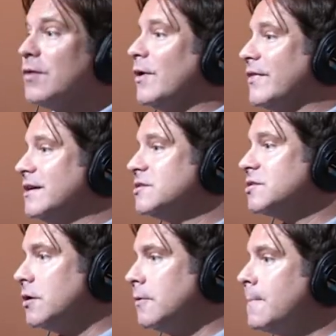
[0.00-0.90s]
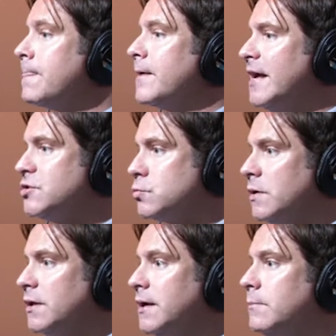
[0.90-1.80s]
Run with it. So it's
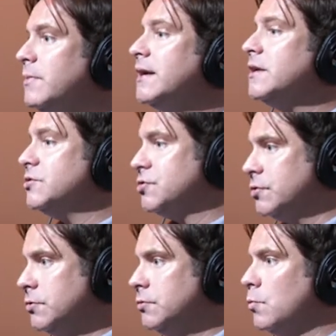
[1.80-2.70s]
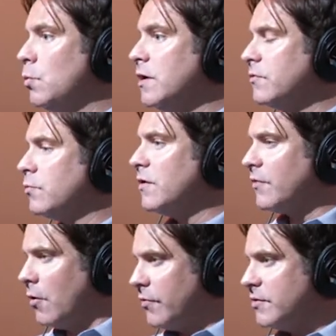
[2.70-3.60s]
really being in tune with
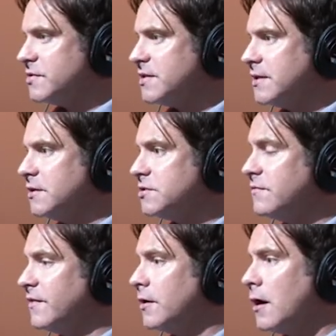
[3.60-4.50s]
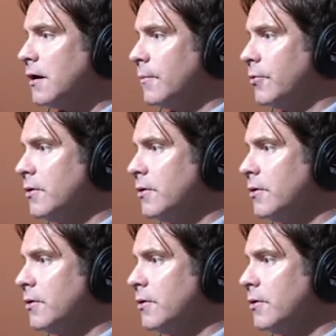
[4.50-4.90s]
with all those things to figure out our